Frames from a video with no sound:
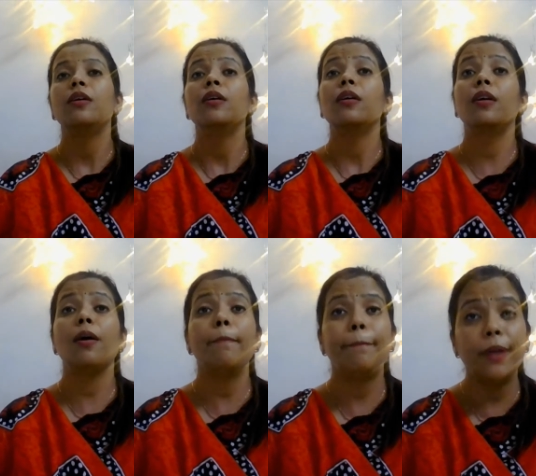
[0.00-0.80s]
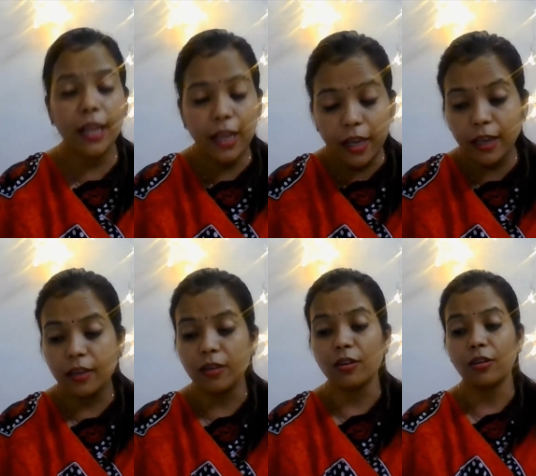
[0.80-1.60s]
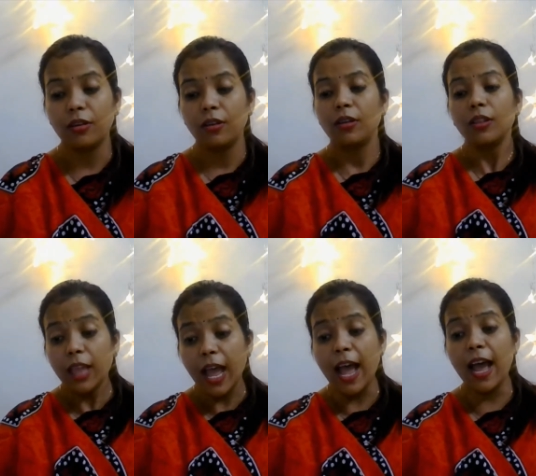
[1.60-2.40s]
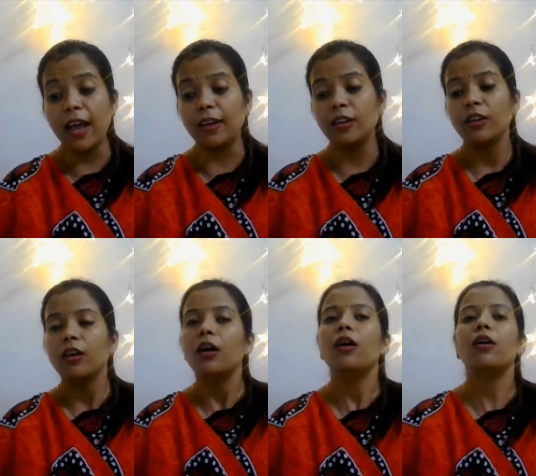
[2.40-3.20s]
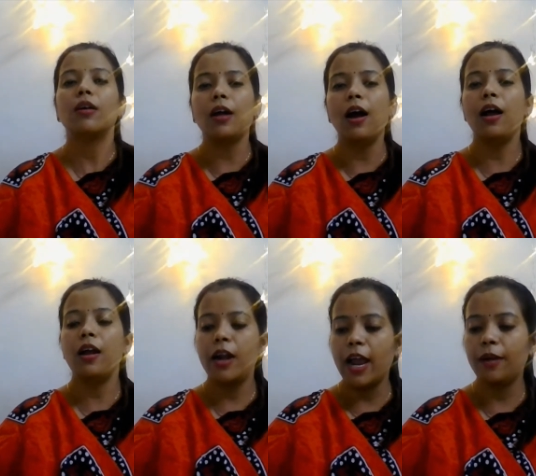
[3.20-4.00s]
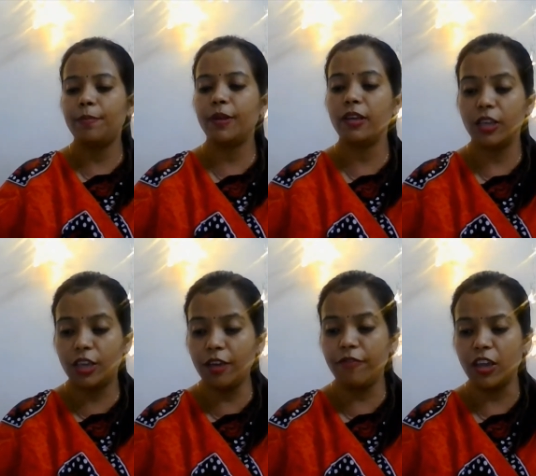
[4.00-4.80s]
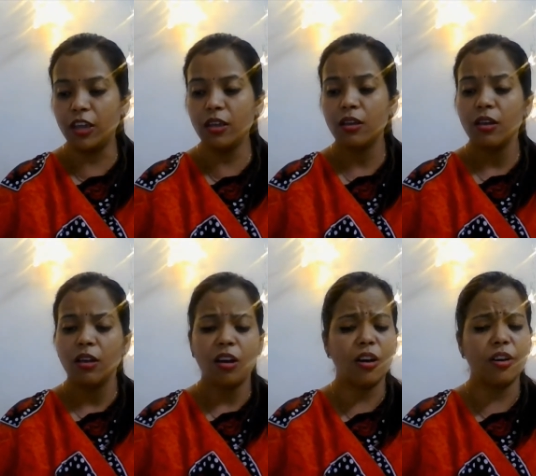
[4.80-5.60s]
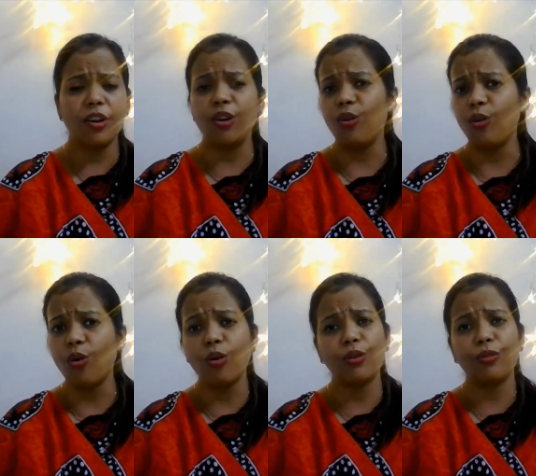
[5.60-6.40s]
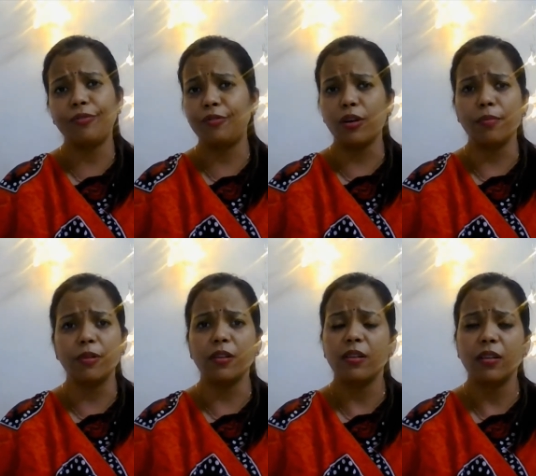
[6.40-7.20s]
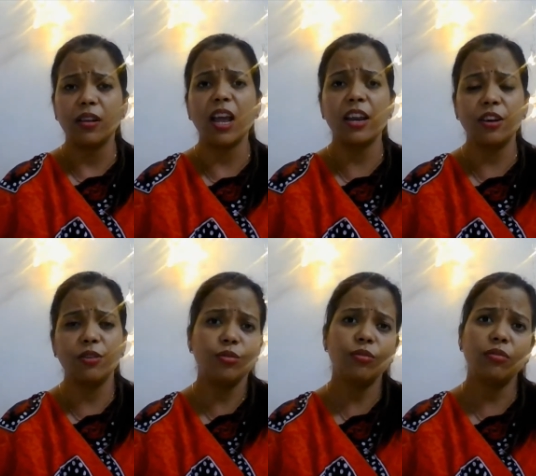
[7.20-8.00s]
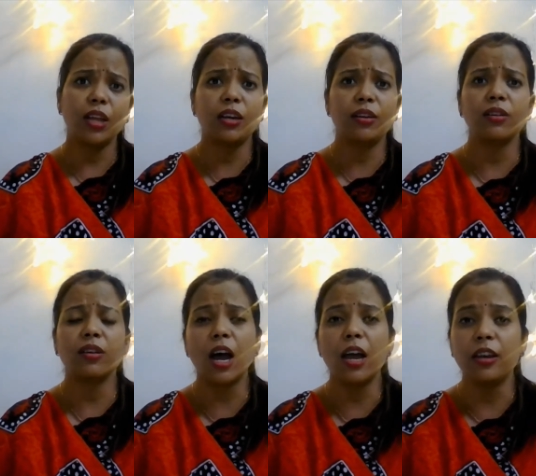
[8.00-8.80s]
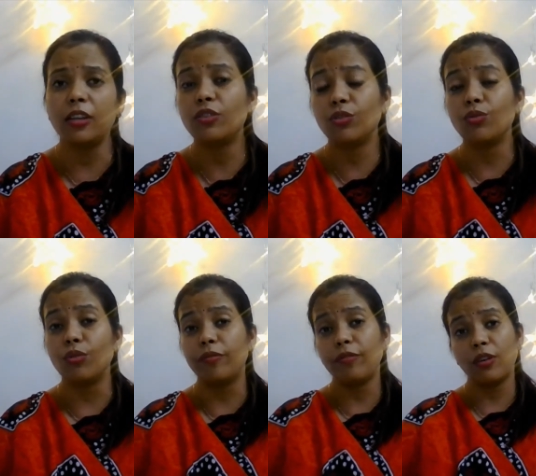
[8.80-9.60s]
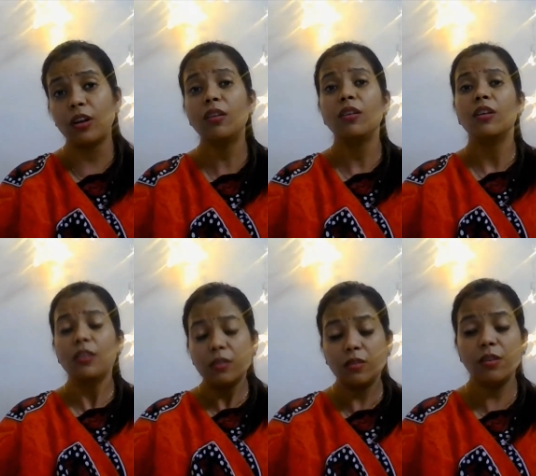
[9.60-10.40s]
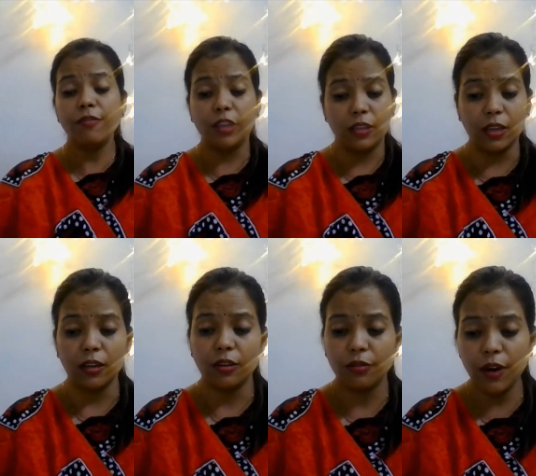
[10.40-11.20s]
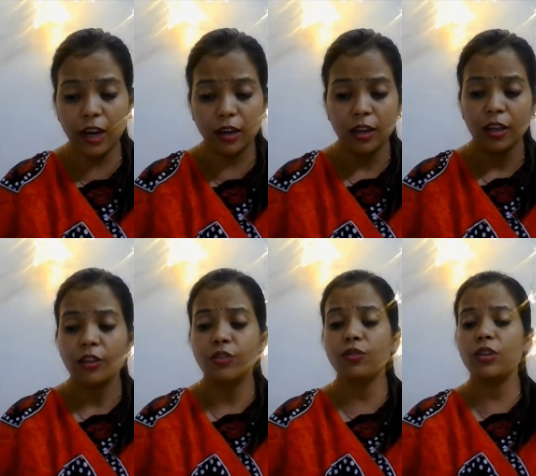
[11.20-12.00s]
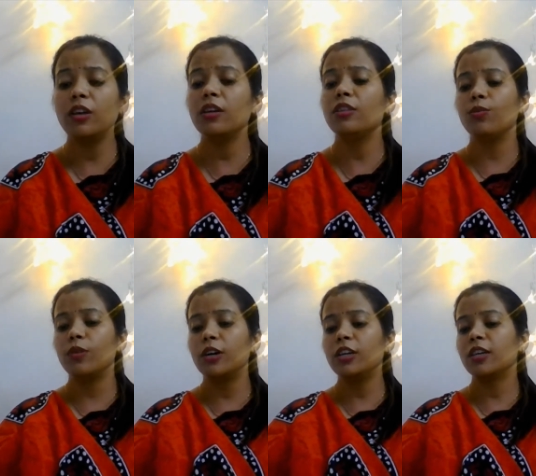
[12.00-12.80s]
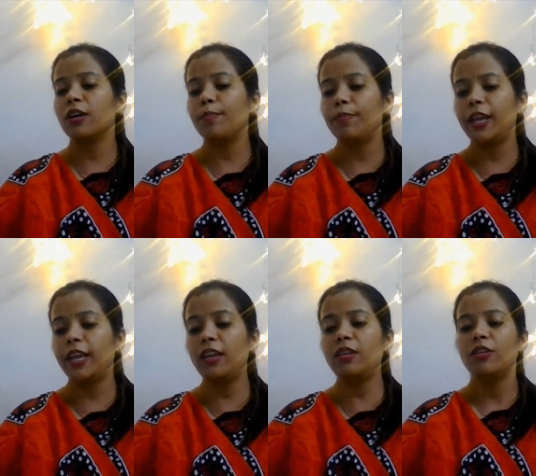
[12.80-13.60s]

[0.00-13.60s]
complained that her car had been giving her a lot of trouble. And that her car needs to go for a servicing, right? So here the word complained